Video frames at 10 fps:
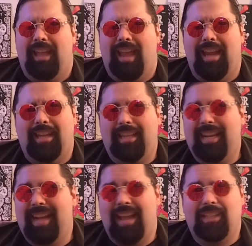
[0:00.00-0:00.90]
and I think
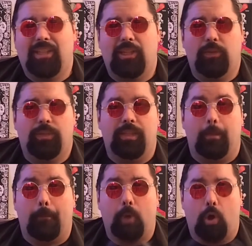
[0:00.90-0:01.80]
it executes it
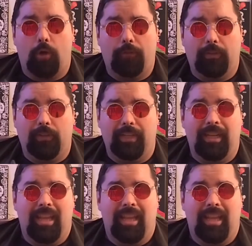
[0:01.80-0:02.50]
perfectly.